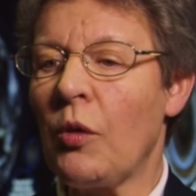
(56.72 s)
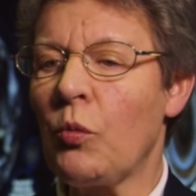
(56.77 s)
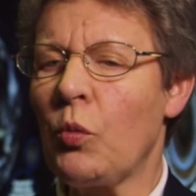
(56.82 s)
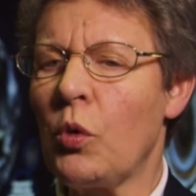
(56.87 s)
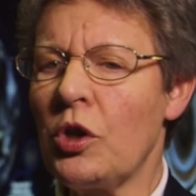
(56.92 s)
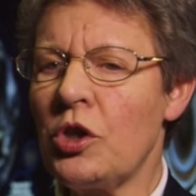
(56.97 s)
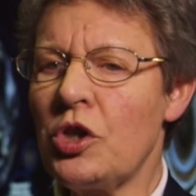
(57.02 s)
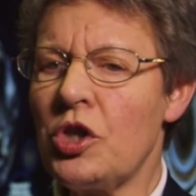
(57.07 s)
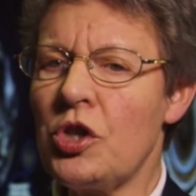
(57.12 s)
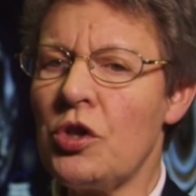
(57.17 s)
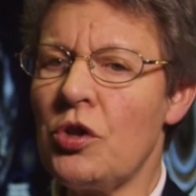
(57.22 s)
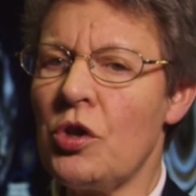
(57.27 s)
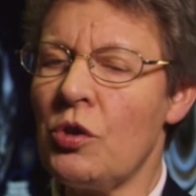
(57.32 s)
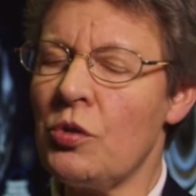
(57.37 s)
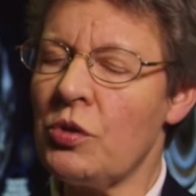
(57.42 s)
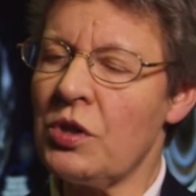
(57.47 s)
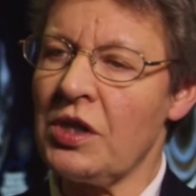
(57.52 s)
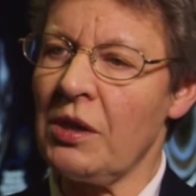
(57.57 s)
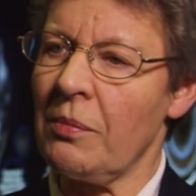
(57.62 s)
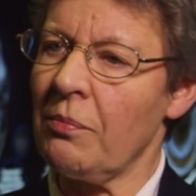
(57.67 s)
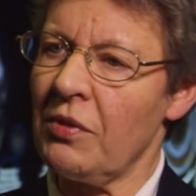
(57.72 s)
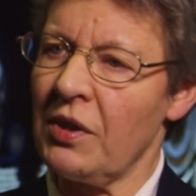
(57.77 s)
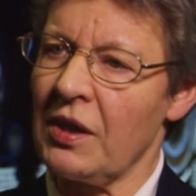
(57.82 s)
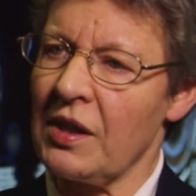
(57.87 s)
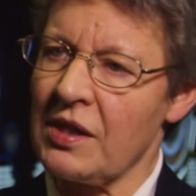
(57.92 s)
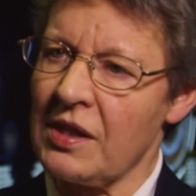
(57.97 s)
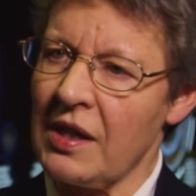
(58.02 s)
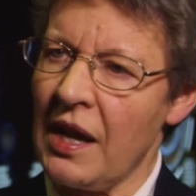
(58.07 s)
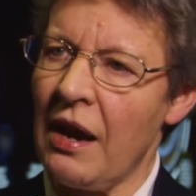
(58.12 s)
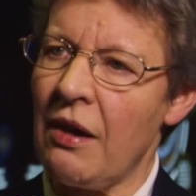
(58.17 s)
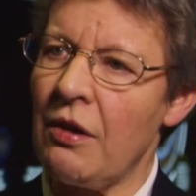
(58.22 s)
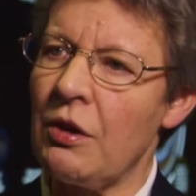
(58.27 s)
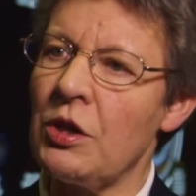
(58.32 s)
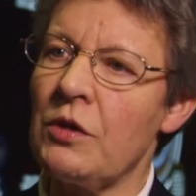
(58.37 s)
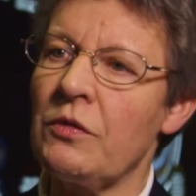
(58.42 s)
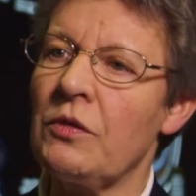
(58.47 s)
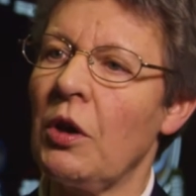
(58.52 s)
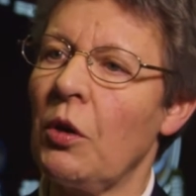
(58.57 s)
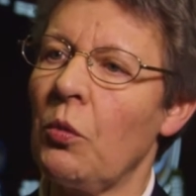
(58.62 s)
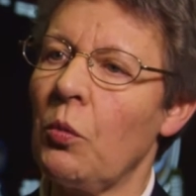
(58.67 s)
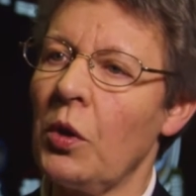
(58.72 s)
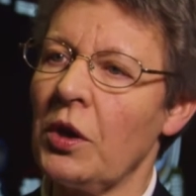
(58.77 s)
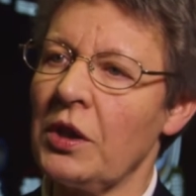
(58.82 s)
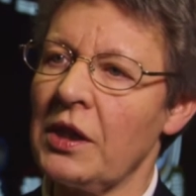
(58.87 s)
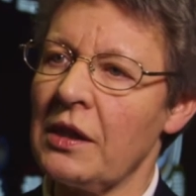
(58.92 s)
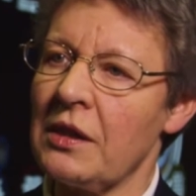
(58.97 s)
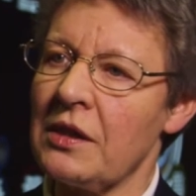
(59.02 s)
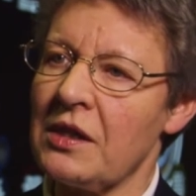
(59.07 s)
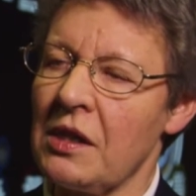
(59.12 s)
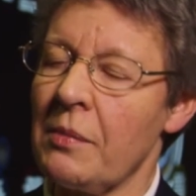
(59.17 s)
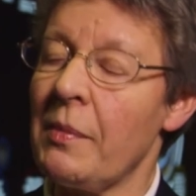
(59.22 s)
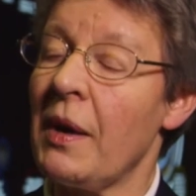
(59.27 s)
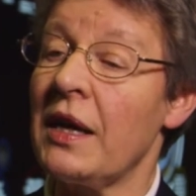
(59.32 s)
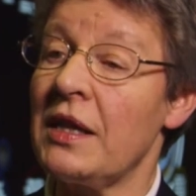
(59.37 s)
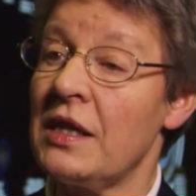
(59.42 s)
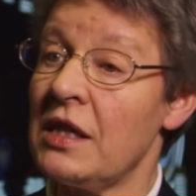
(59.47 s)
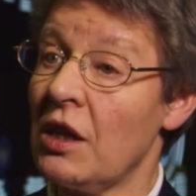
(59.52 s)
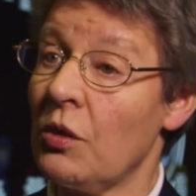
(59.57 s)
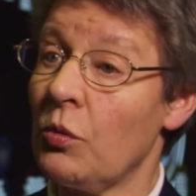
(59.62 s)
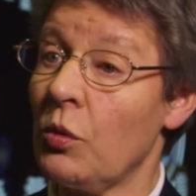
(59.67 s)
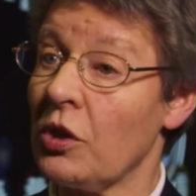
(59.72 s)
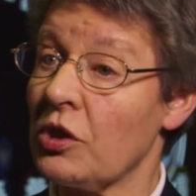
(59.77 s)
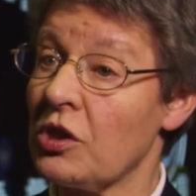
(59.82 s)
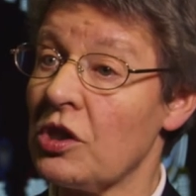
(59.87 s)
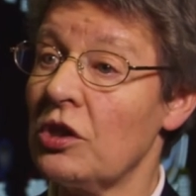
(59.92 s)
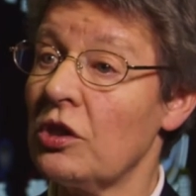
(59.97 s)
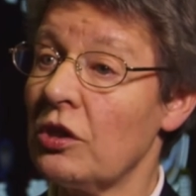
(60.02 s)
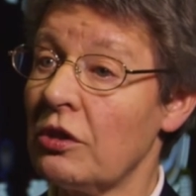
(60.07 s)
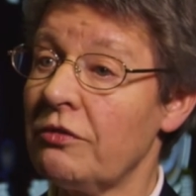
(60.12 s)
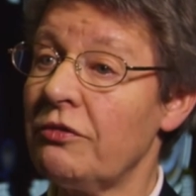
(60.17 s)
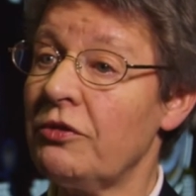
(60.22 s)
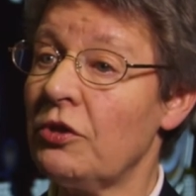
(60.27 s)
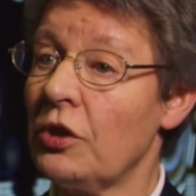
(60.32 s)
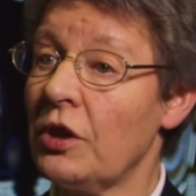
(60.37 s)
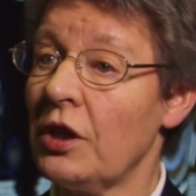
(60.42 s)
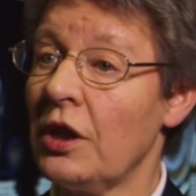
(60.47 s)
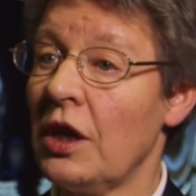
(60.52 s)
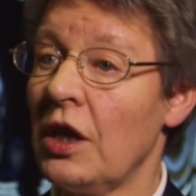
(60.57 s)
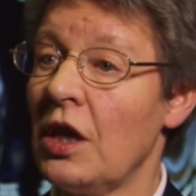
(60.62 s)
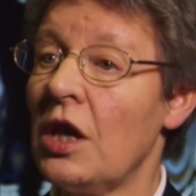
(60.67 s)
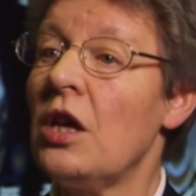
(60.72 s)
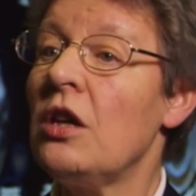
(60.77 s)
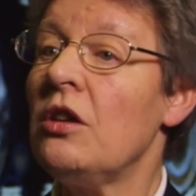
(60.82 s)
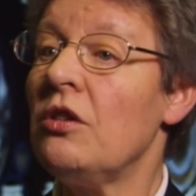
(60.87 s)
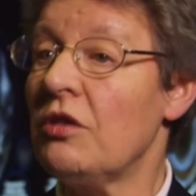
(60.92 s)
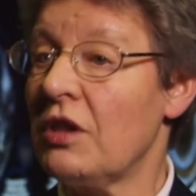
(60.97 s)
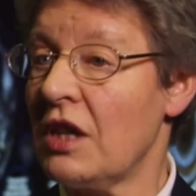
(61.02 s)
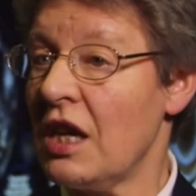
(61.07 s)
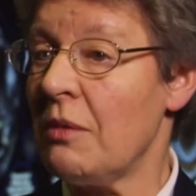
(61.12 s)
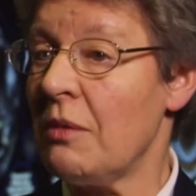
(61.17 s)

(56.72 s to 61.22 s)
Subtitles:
And once you know something's there and you've got some idea what to look for, you